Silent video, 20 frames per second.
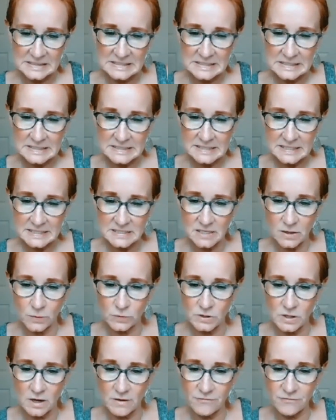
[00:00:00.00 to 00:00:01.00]
Tina says, I
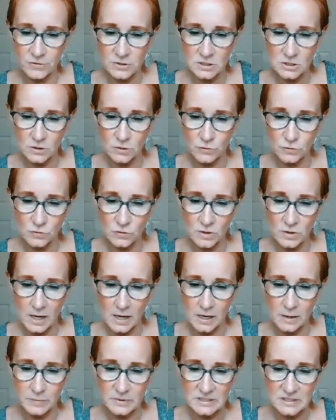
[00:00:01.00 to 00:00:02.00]
would love for us to go through
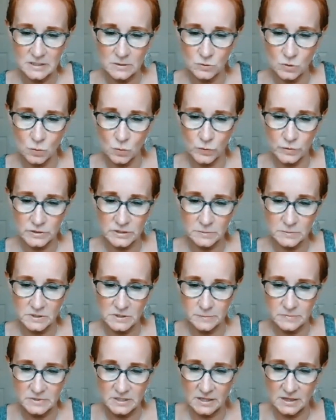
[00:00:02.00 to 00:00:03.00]
the ABC with the oil
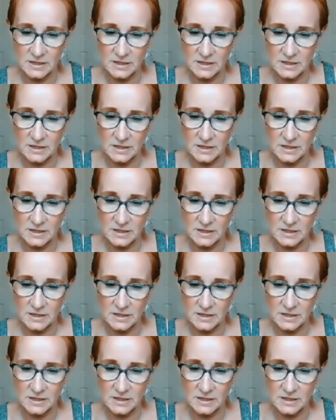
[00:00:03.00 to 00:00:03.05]
sometimes.